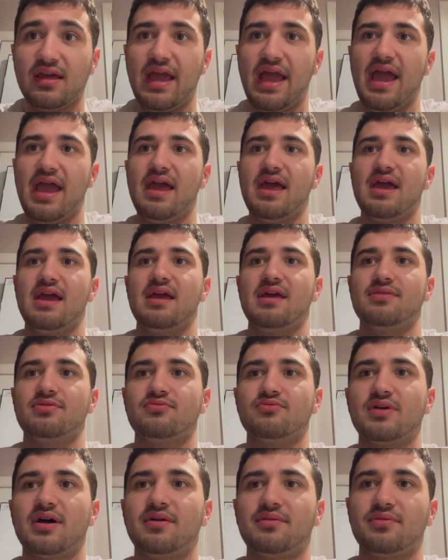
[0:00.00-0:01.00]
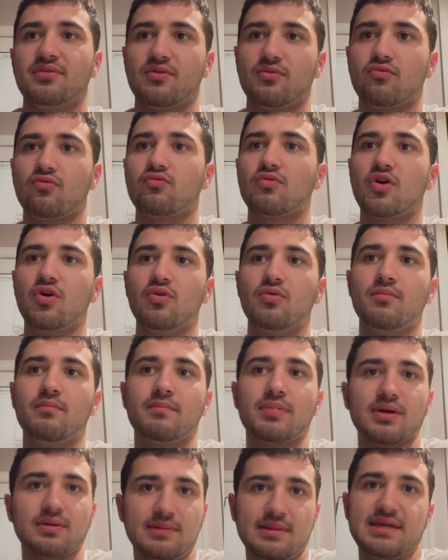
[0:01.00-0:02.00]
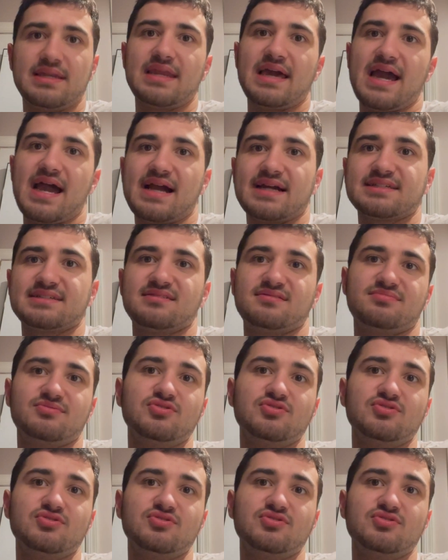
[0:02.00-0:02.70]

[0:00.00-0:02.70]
and throughout the Rome-Berlin axis,